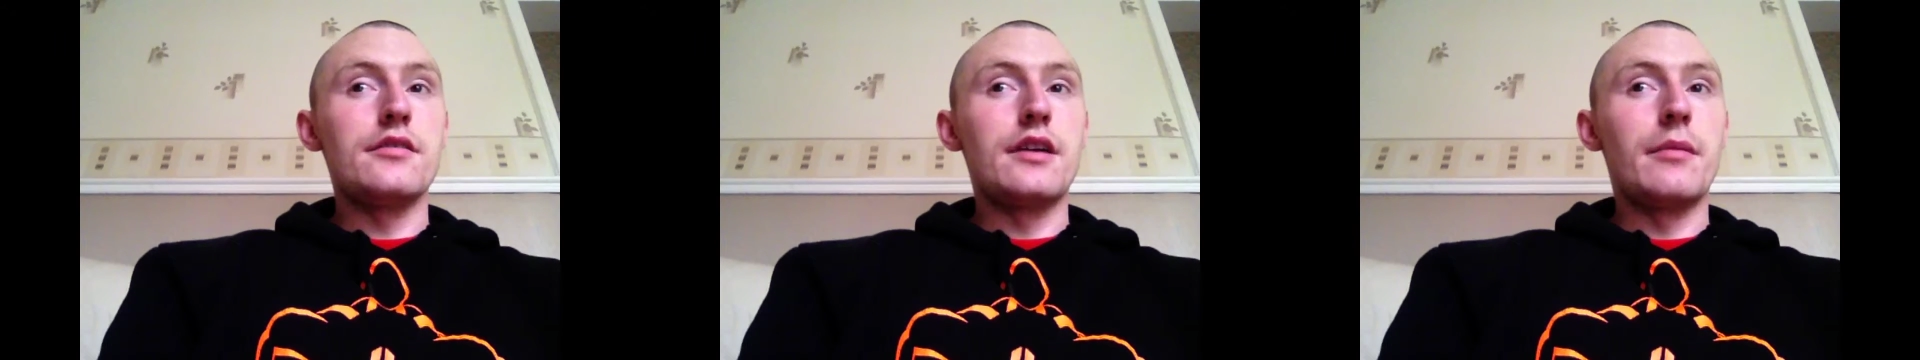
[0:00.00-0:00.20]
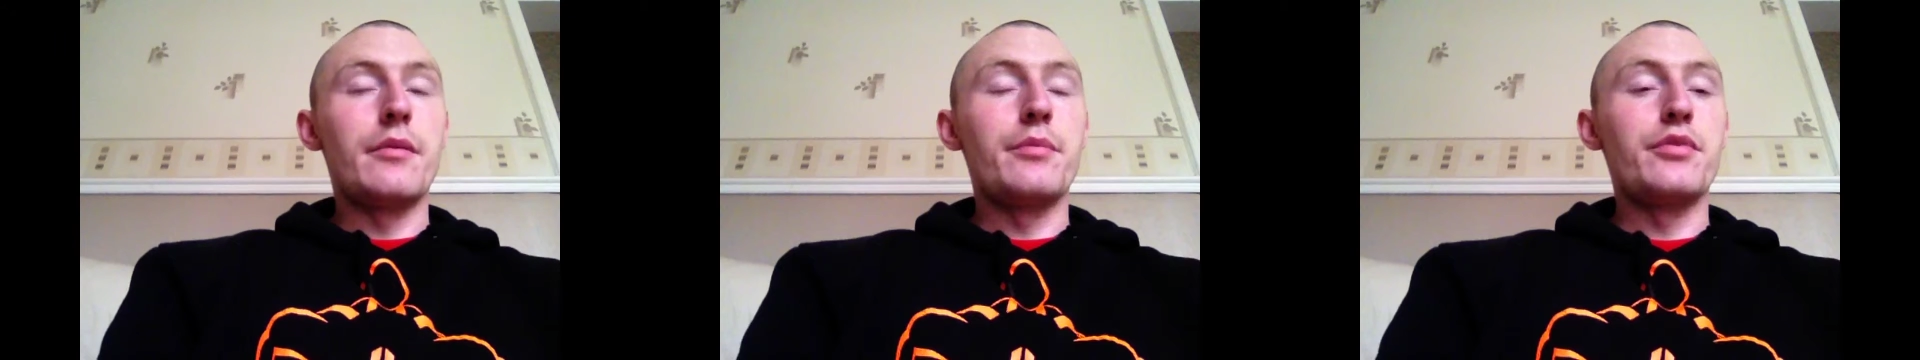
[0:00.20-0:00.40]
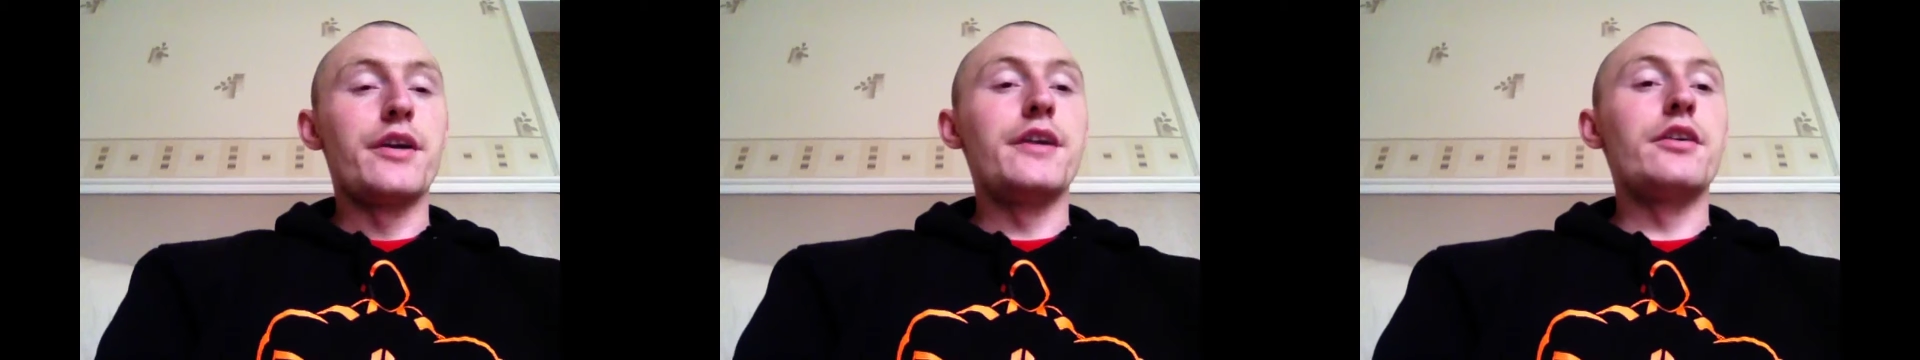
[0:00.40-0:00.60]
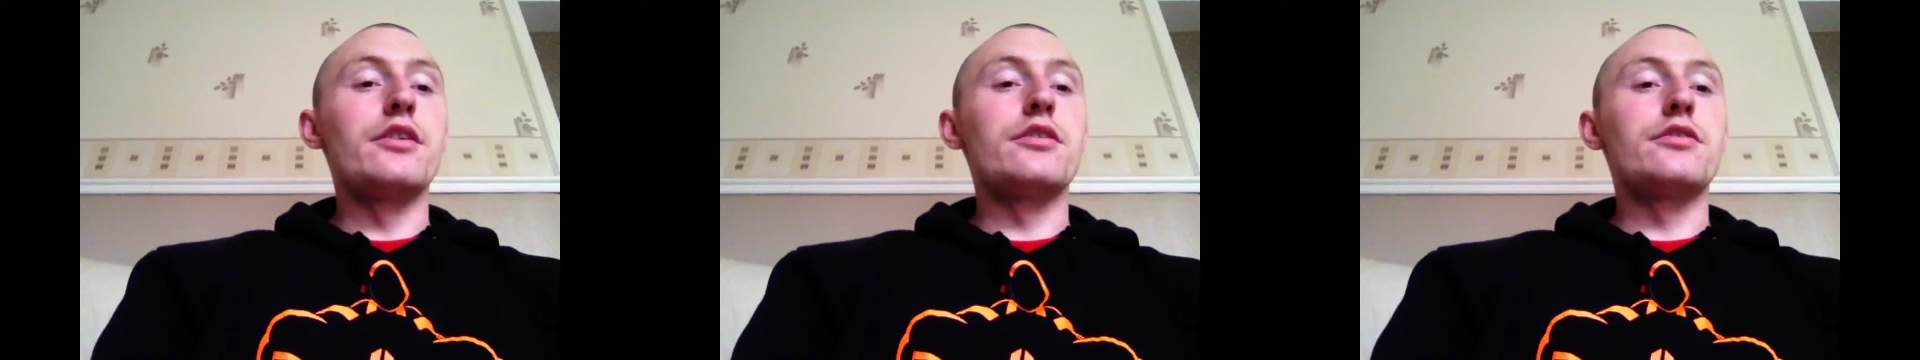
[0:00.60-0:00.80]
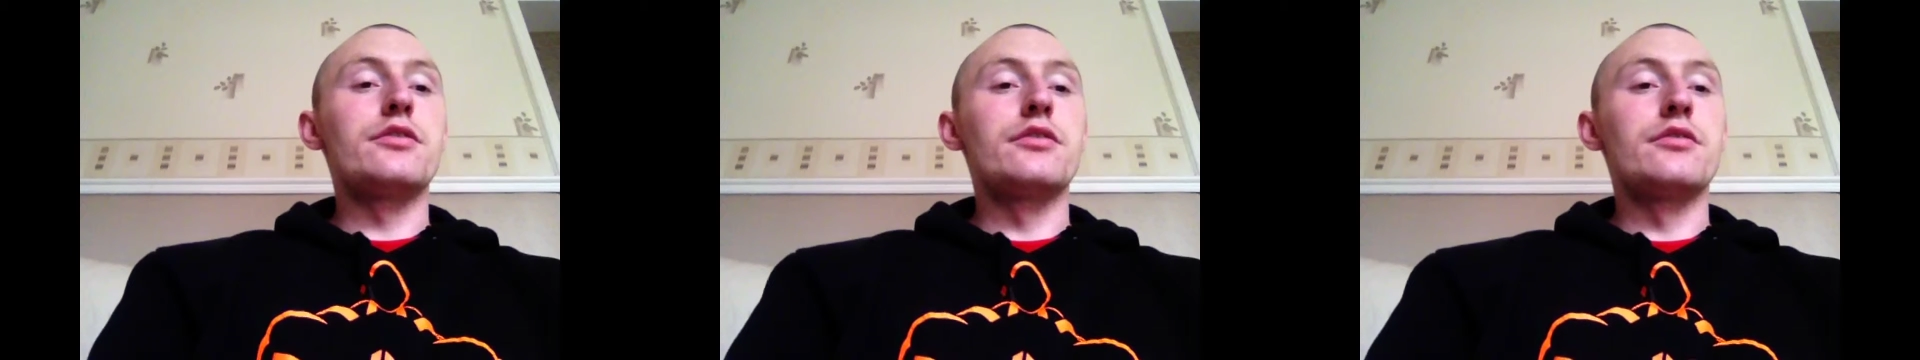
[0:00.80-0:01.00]
I'm a pretty
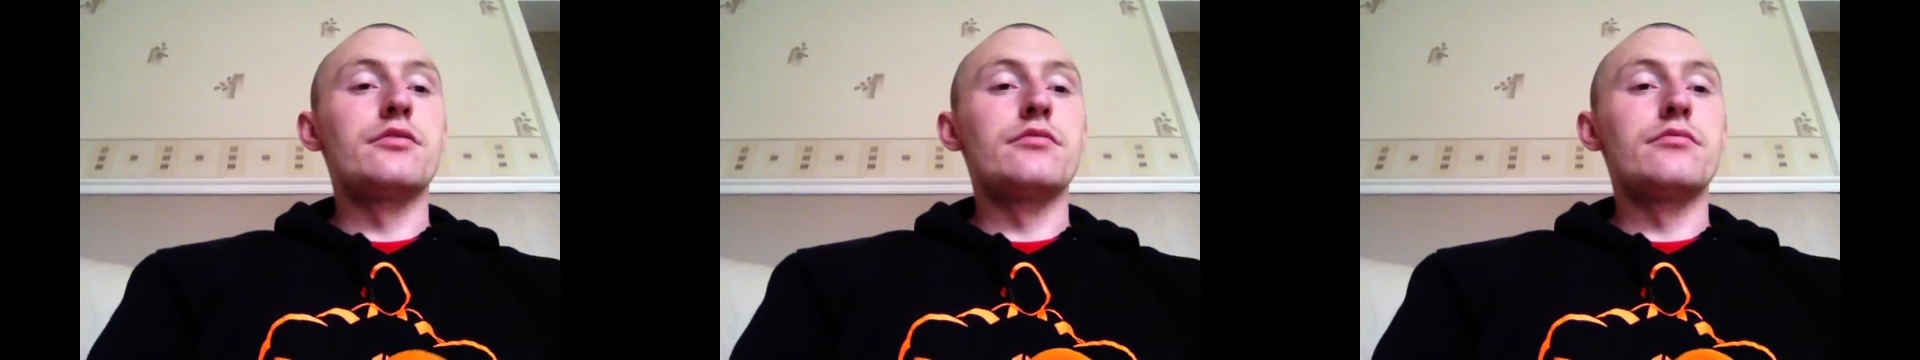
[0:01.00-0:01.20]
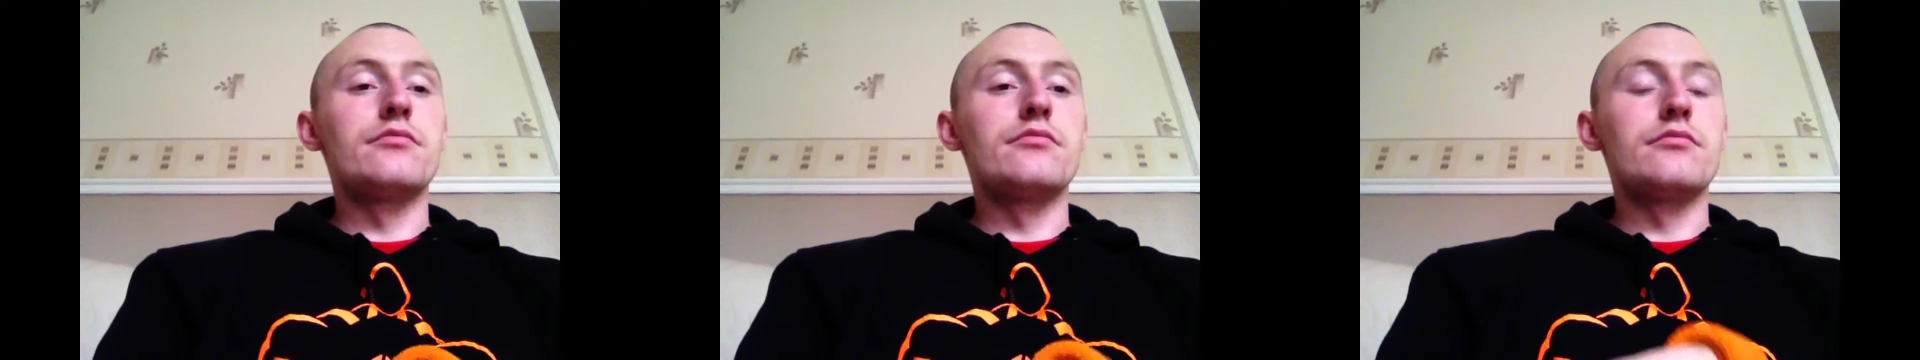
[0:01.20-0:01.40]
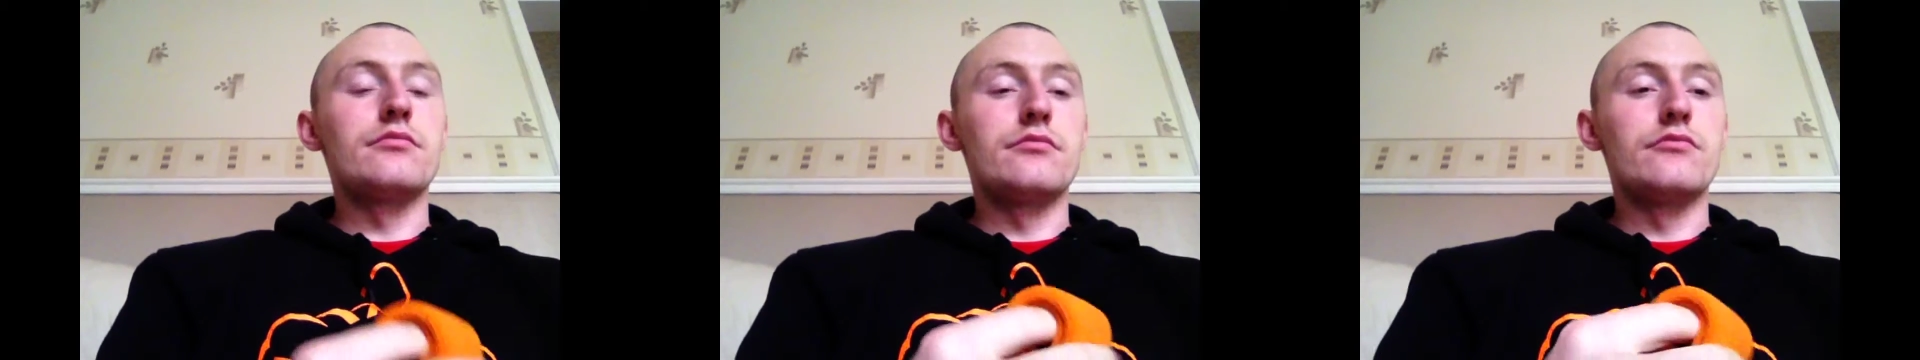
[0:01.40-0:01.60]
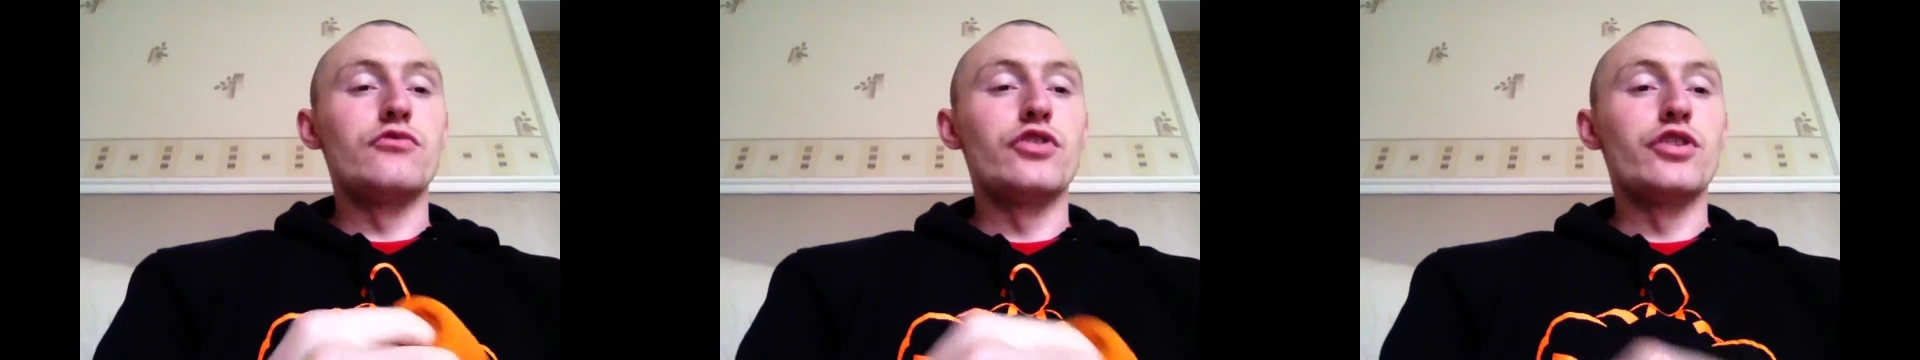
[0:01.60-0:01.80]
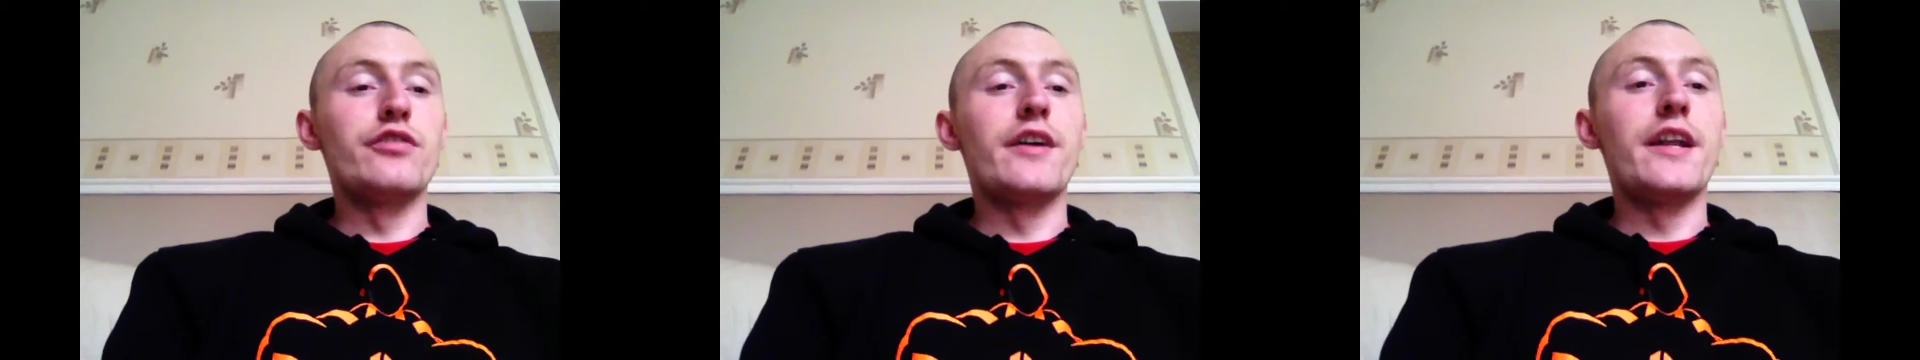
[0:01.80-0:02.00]
good runner